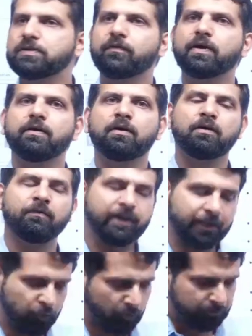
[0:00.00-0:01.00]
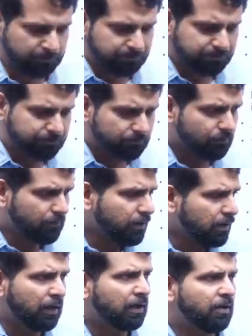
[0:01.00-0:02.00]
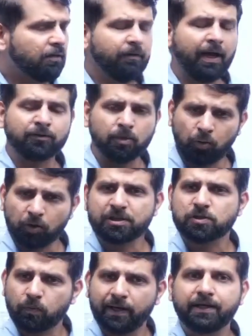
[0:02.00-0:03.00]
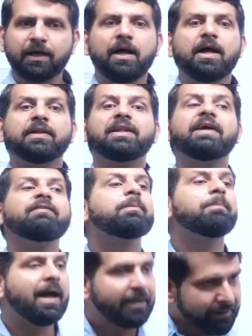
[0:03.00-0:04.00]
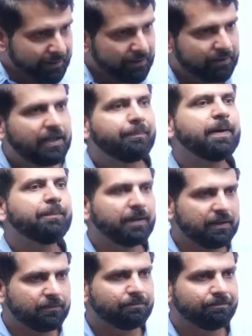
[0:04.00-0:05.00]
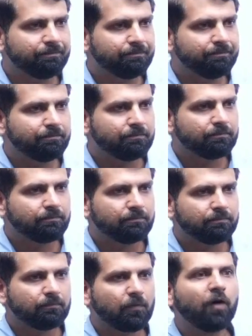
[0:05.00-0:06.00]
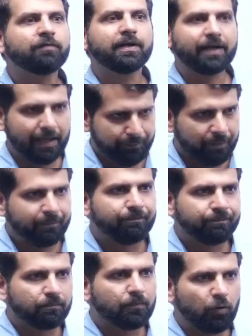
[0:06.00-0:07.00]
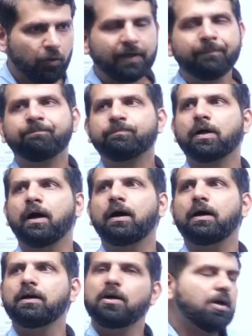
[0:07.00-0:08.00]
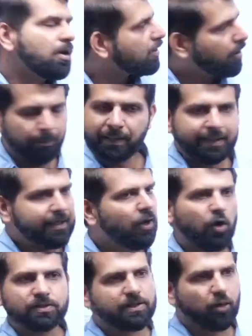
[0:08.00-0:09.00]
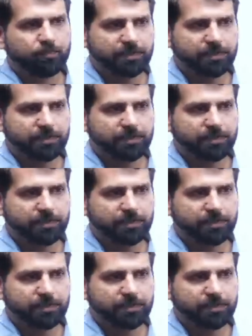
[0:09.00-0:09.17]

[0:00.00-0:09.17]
where anthropologists went, they even married the people of the tribe. Okay, completely lost their